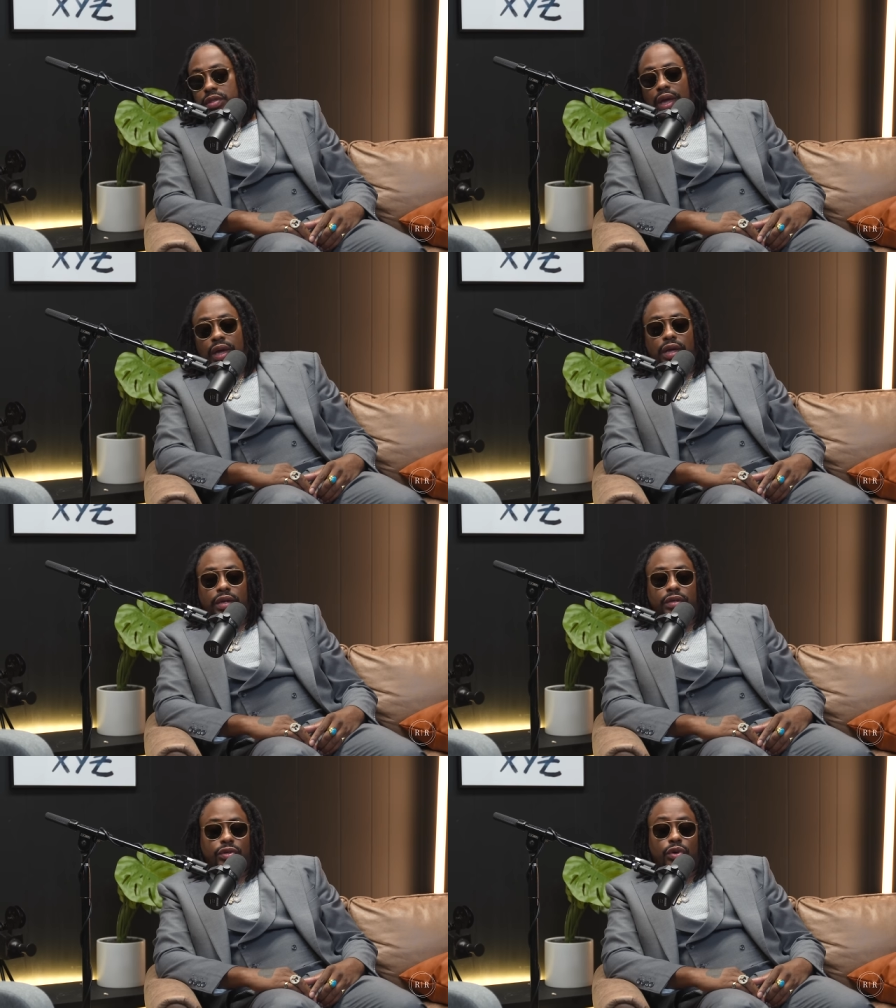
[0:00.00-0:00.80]

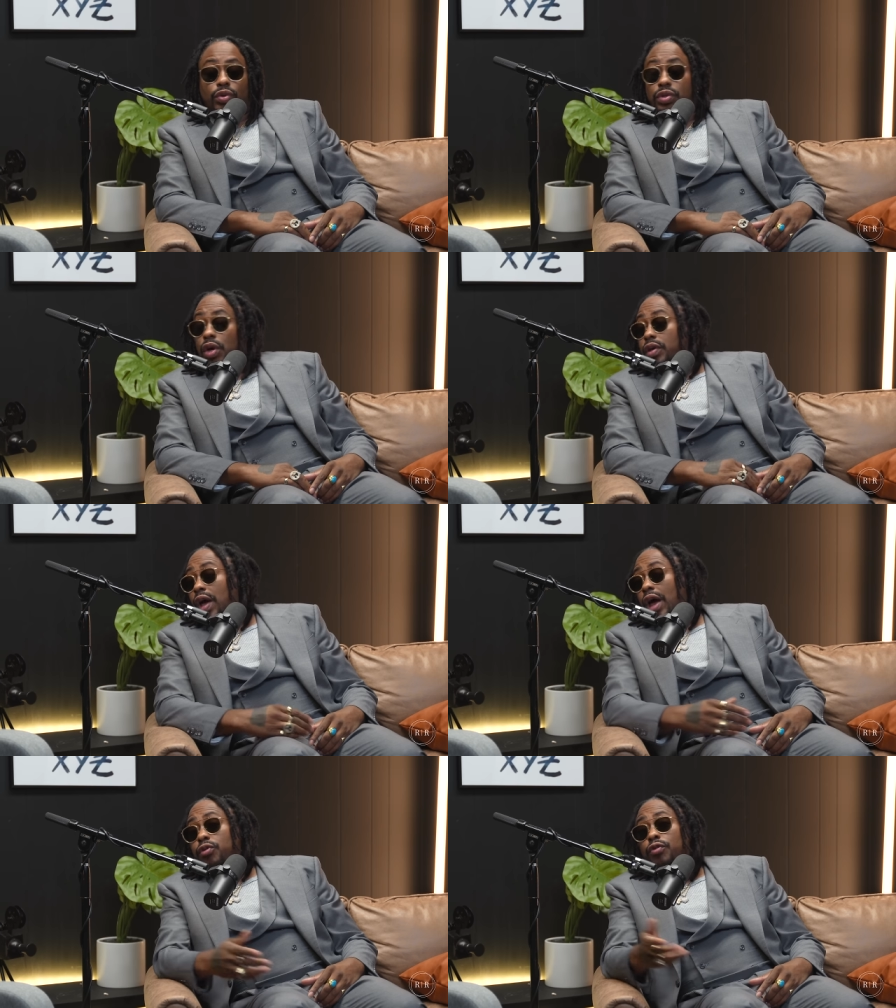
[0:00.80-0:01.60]
and you know,
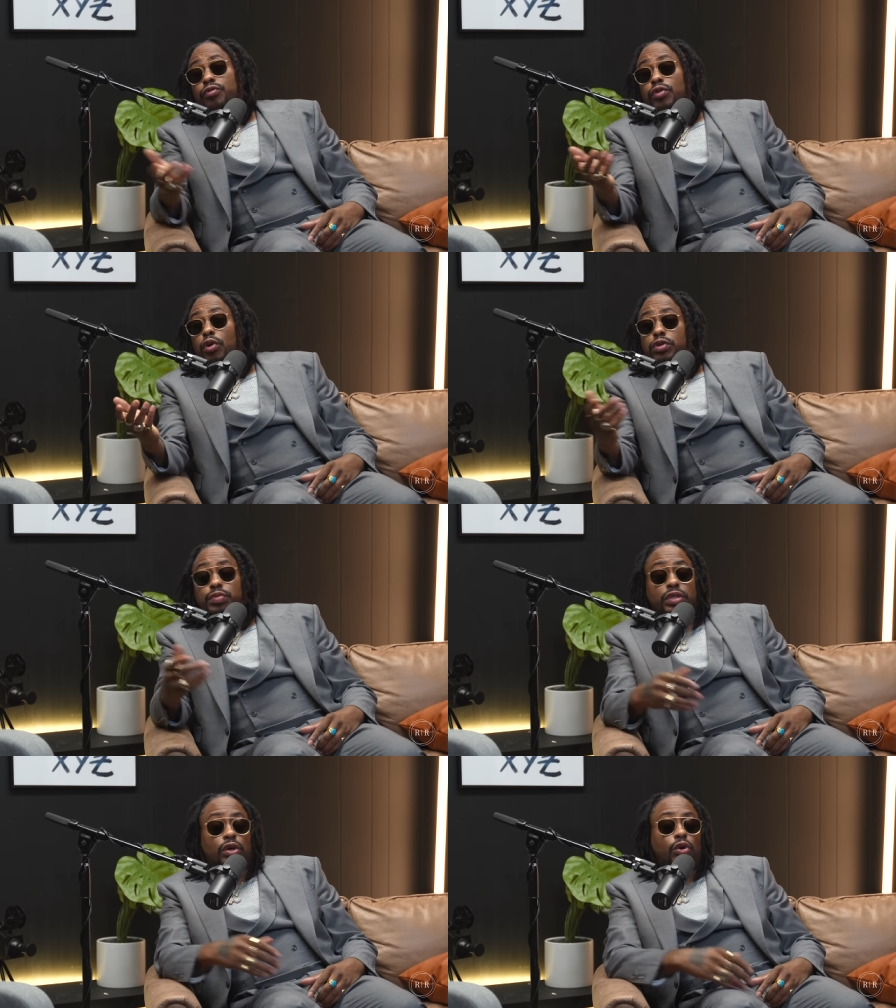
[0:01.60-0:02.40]
I don't know if you noticed,
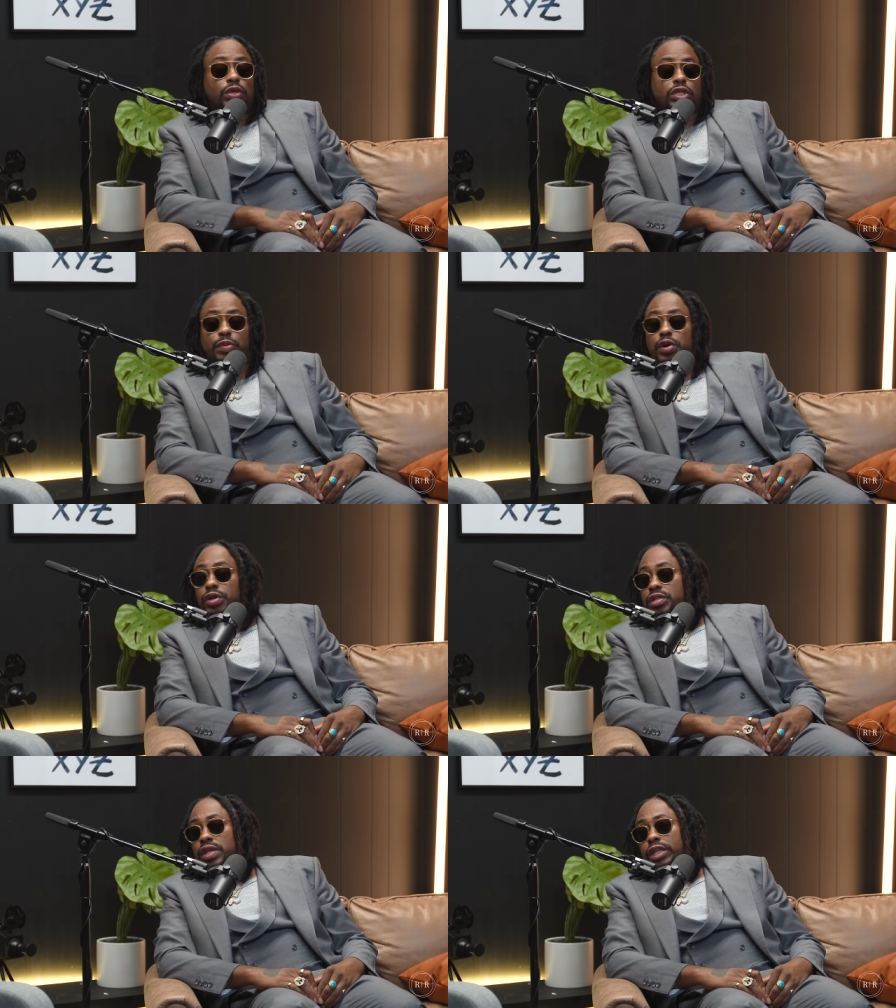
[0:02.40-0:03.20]
but the whole
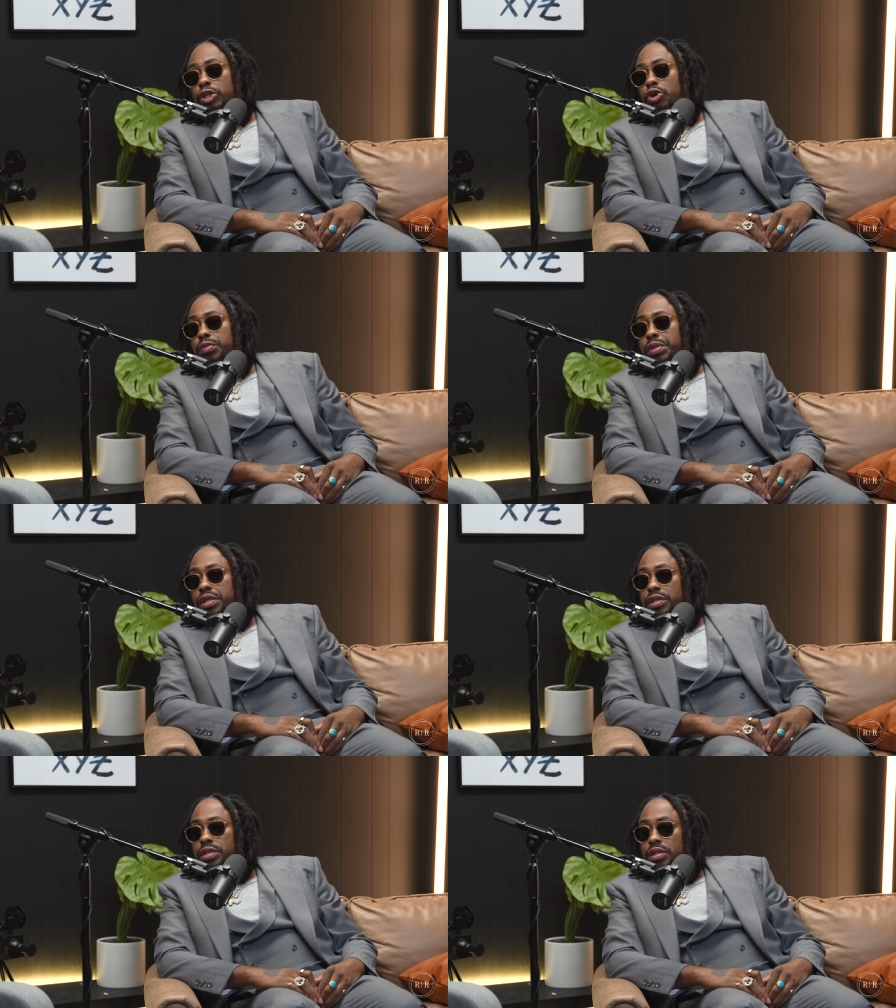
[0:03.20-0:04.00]
experience is like 30
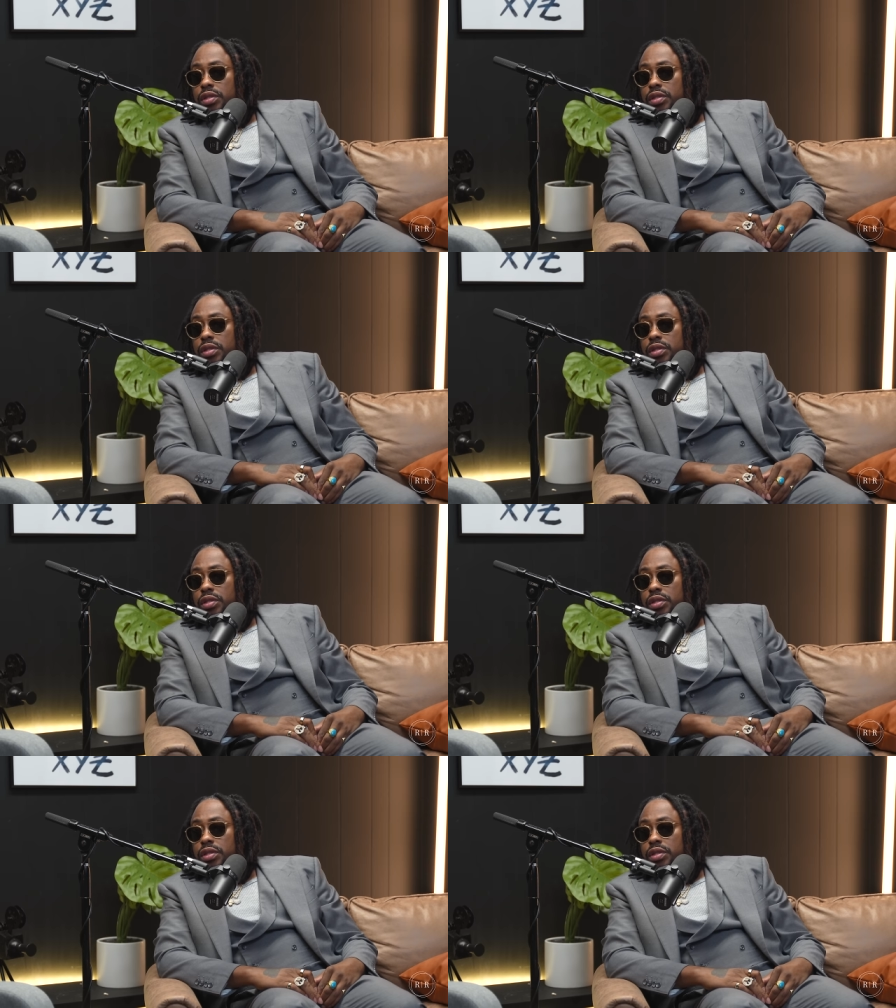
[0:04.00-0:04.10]
minutes.